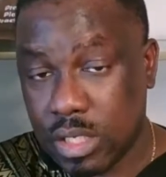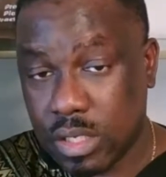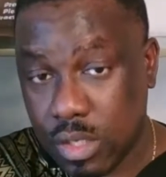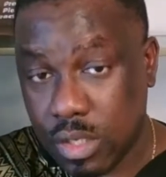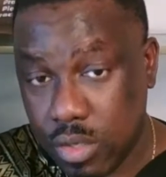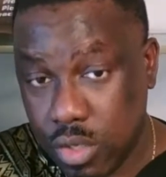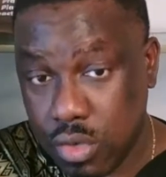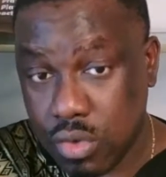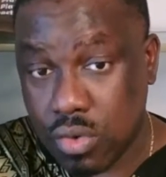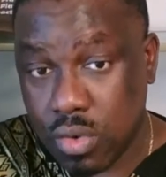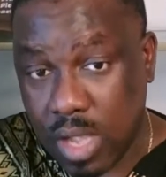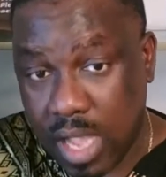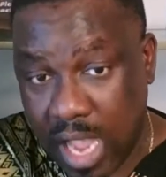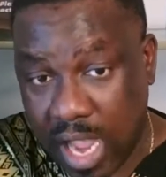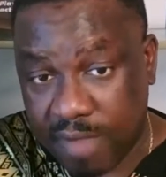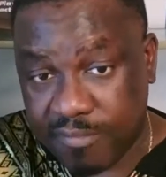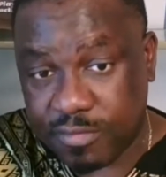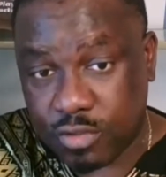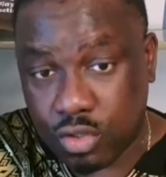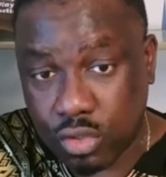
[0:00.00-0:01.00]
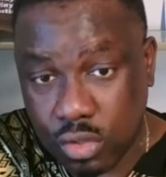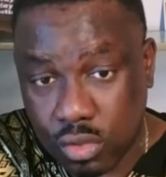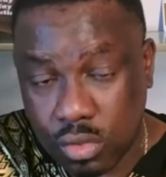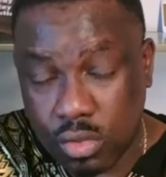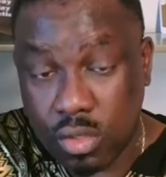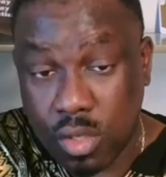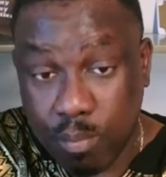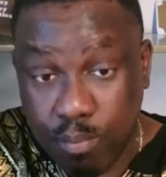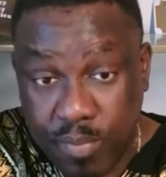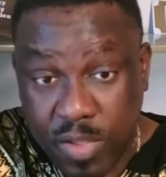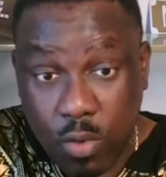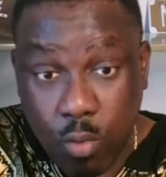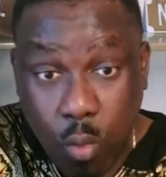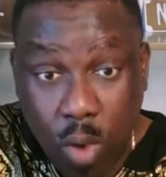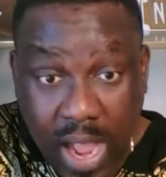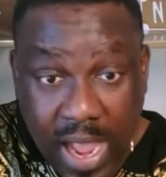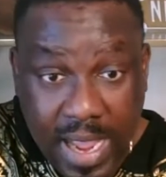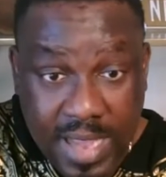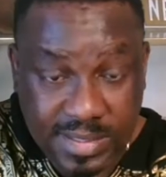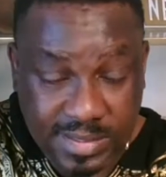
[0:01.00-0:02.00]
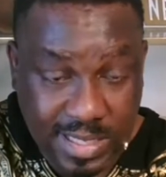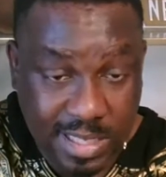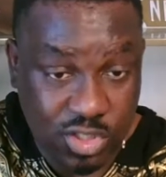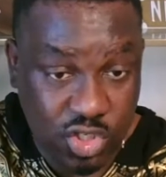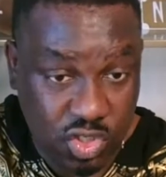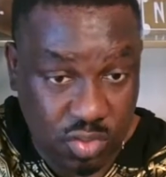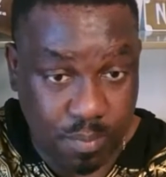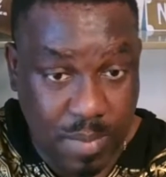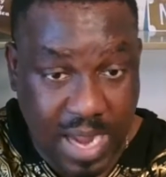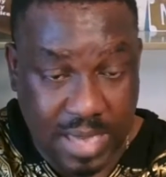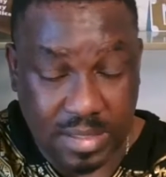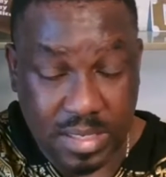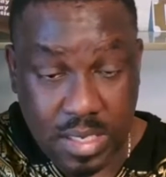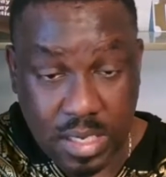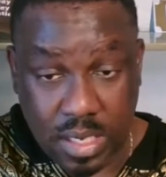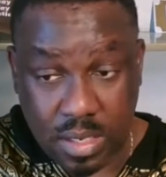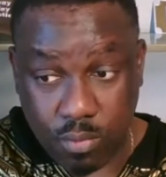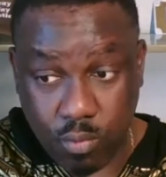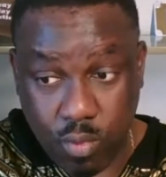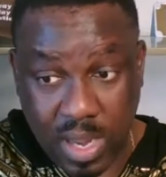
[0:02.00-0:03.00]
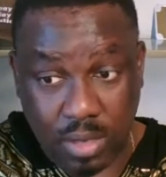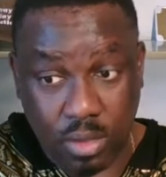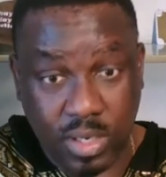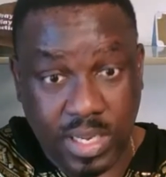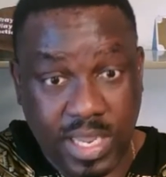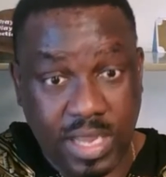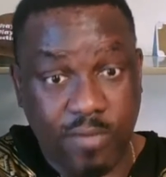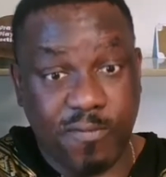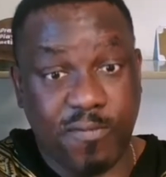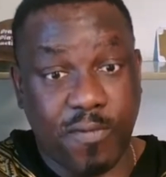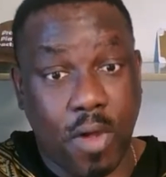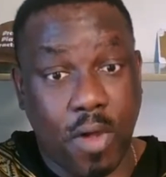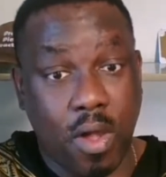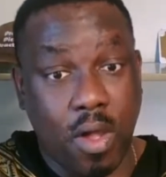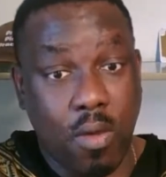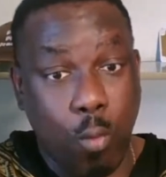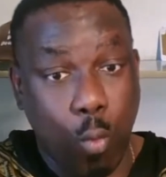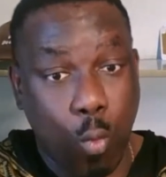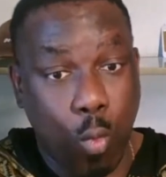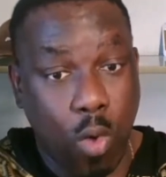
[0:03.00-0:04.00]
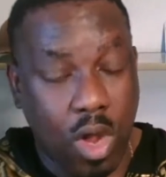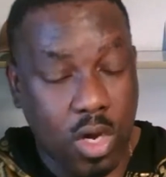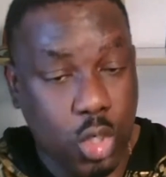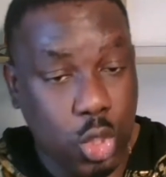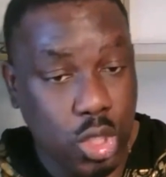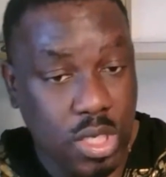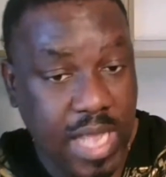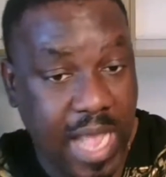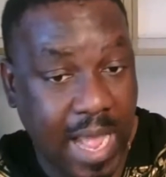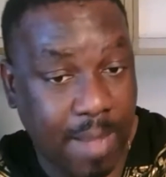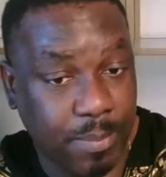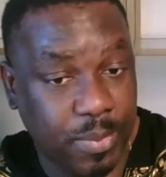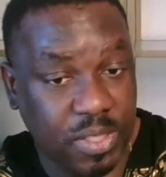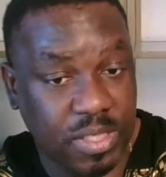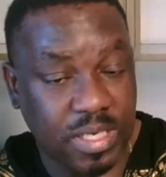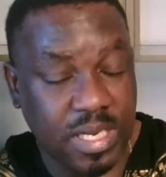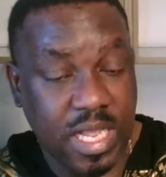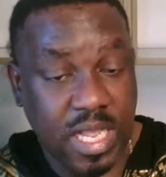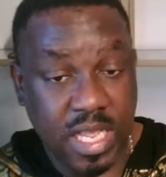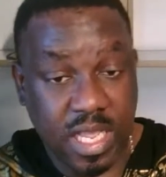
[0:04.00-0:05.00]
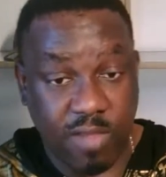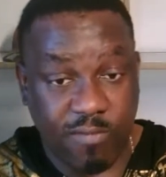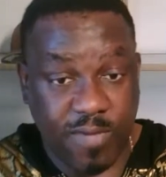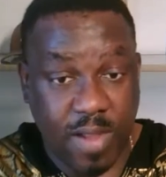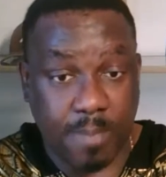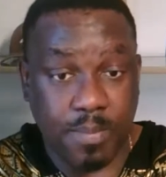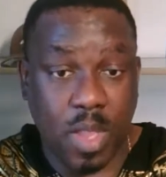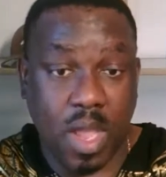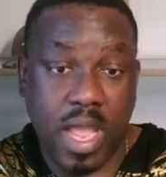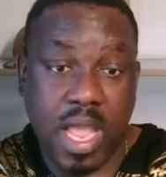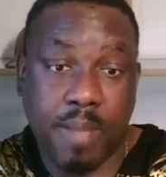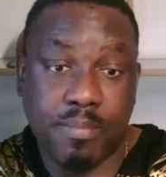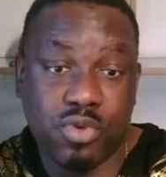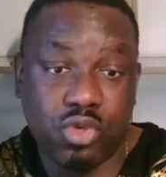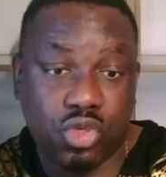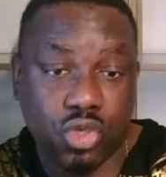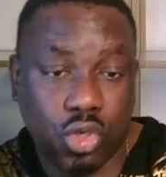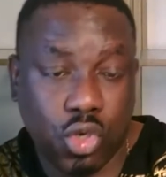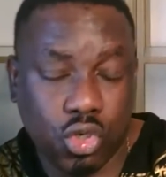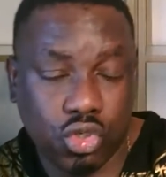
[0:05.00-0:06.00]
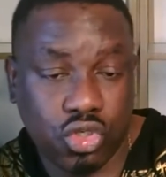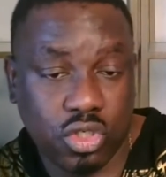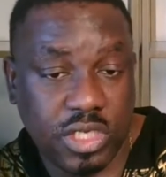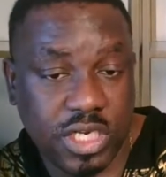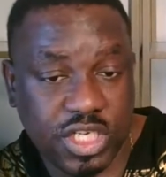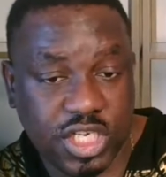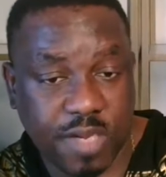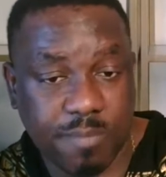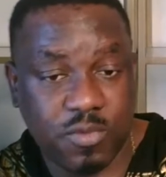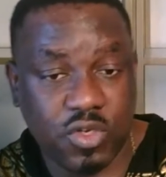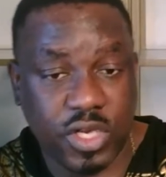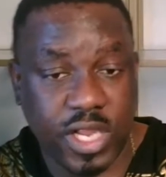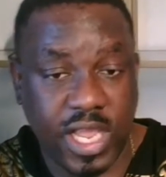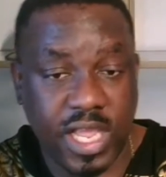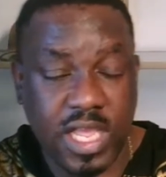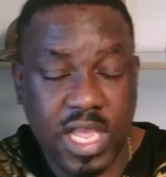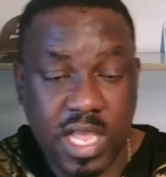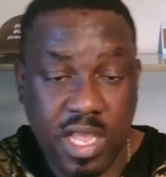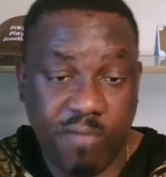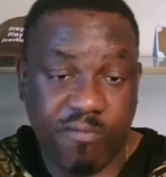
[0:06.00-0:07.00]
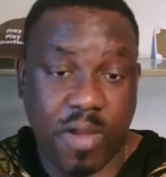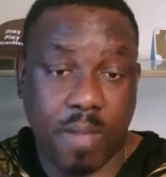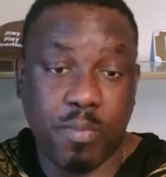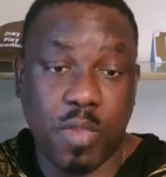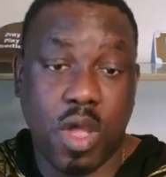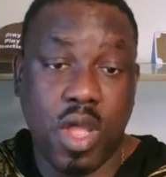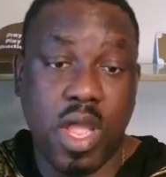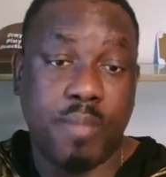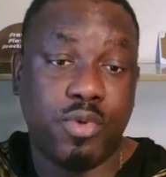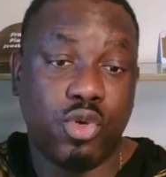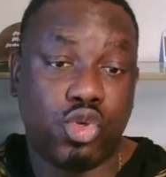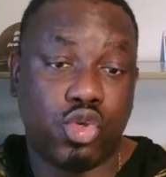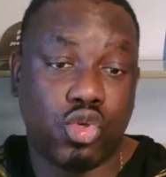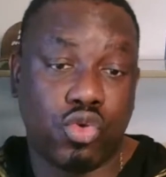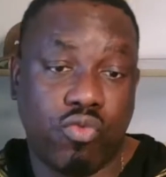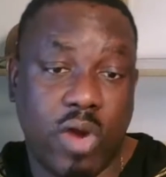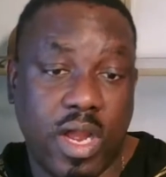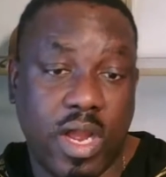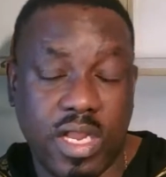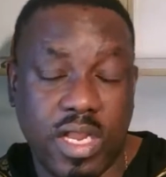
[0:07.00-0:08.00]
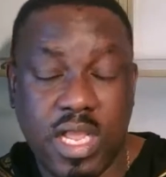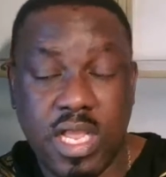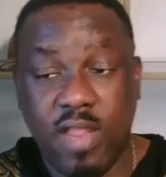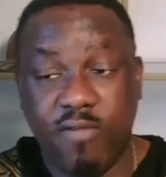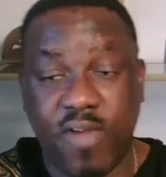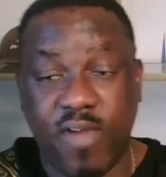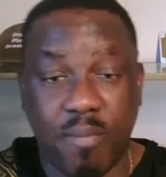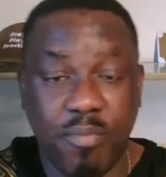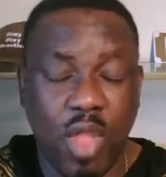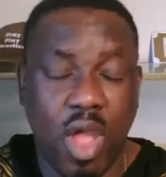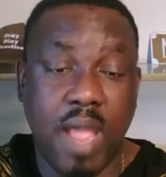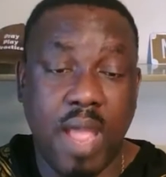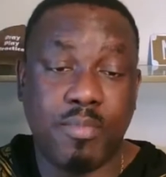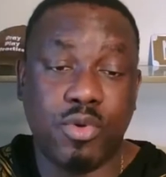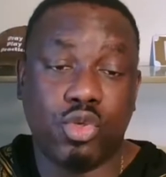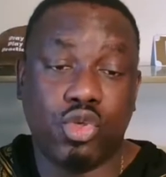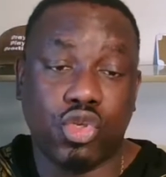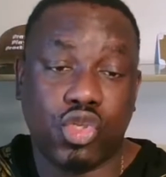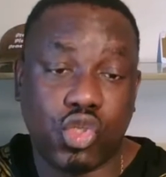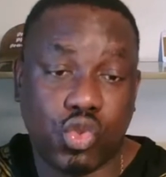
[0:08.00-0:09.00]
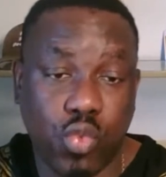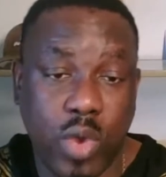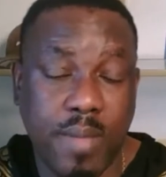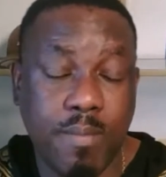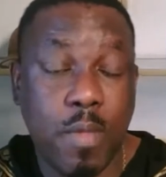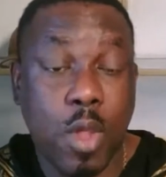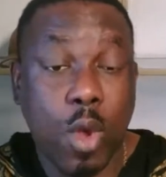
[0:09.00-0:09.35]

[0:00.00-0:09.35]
You have to be wise and smart. We are looking for what could happen if I'm not able to go to the gym today, if I'm not able to run, if I'm not able to swim.